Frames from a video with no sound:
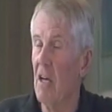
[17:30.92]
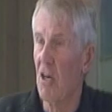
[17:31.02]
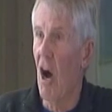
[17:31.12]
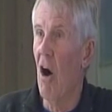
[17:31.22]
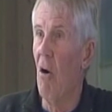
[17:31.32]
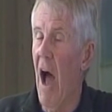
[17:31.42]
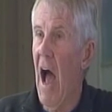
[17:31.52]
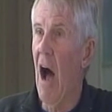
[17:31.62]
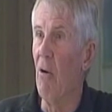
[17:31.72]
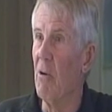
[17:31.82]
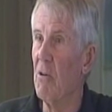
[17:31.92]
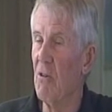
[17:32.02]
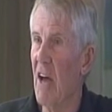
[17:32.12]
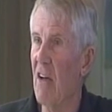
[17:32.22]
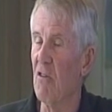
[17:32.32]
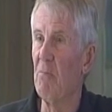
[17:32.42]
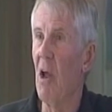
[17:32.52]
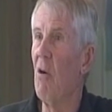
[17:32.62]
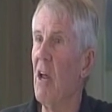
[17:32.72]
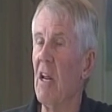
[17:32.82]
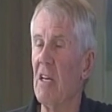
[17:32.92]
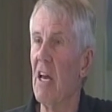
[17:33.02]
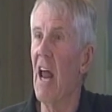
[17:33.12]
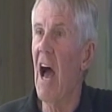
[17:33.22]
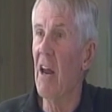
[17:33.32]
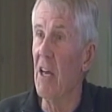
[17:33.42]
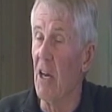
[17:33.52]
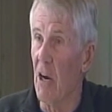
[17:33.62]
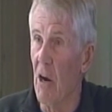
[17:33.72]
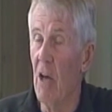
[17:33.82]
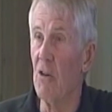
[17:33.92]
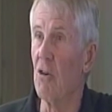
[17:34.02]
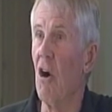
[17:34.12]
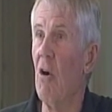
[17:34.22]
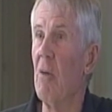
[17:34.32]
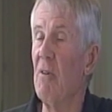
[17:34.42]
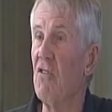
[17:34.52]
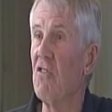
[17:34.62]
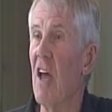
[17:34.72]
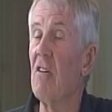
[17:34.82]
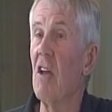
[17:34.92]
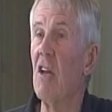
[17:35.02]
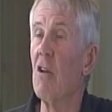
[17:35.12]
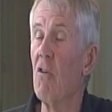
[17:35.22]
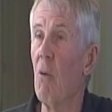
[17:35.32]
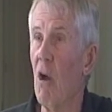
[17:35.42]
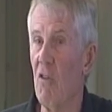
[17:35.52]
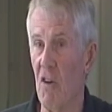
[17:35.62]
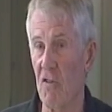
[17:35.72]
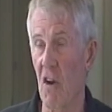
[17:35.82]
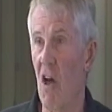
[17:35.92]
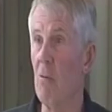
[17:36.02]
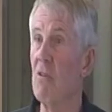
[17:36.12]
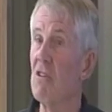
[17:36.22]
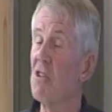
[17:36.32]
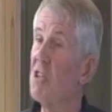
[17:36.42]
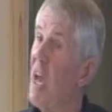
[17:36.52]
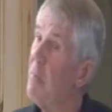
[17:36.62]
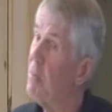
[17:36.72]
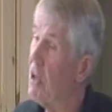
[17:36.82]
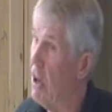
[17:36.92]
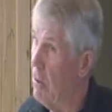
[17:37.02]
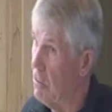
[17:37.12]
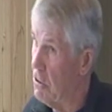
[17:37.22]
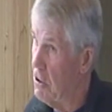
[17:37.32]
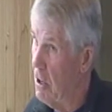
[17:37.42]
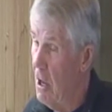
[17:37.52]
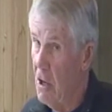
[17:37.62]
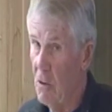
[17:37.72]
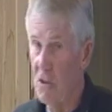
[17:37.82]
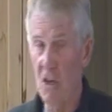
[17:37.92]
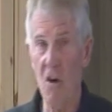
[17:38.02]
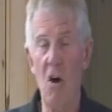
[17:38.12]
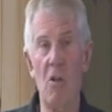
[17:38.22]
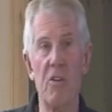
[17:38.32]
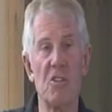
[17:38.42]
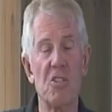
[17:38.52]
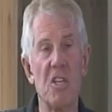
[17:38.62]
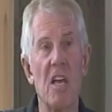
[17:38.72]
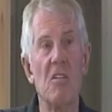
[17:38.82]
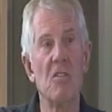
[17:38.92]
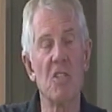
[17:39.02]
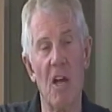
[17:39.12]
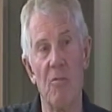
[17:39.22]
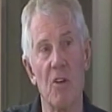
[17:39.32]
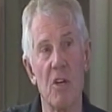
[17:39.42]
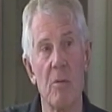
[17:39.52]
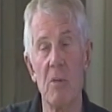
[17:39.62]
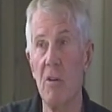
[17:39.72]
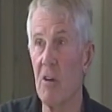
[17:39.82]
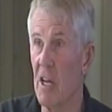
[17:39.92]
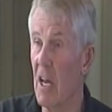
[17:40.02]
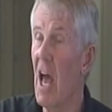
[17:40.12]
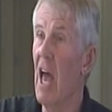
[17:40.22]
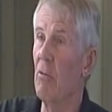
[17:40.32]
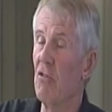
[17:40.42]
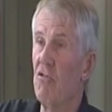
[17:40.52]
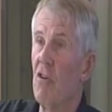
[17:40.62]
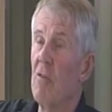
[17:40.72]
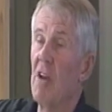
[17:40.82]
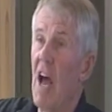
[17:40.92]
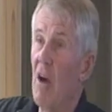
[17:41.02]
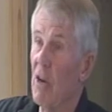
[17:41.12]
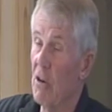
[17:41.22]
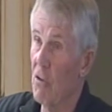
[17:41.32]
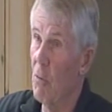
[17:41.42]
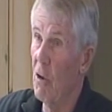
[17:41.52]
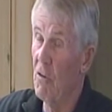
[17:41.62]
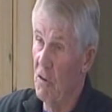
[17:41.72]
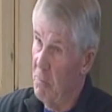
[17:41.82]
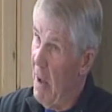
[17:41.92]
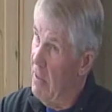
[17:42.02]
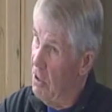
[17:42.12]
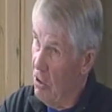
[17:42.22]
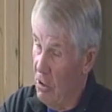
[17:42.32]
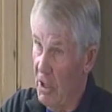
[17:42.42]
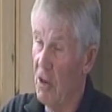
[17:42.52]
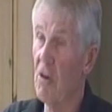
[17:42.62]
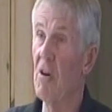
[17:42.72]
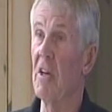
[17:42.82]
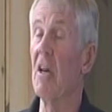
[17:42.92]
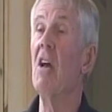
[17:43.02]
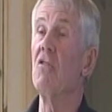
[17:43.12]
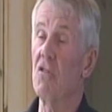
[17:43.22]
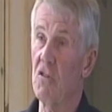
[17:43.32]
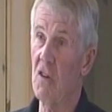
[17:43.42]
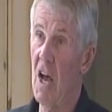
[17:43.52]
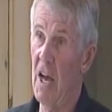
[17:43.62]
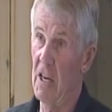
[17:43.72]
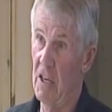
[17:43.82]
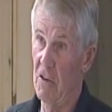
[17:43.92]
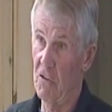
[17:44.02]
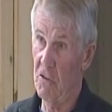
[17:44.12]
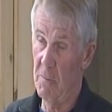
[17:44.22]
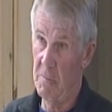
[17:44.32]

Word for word: Go out. You guys have blown it. Get out of here. You're going to be sent into the wilderness along with a scapegoat who took all the sins of the community and was driven out into the wilderness by the early herding societies.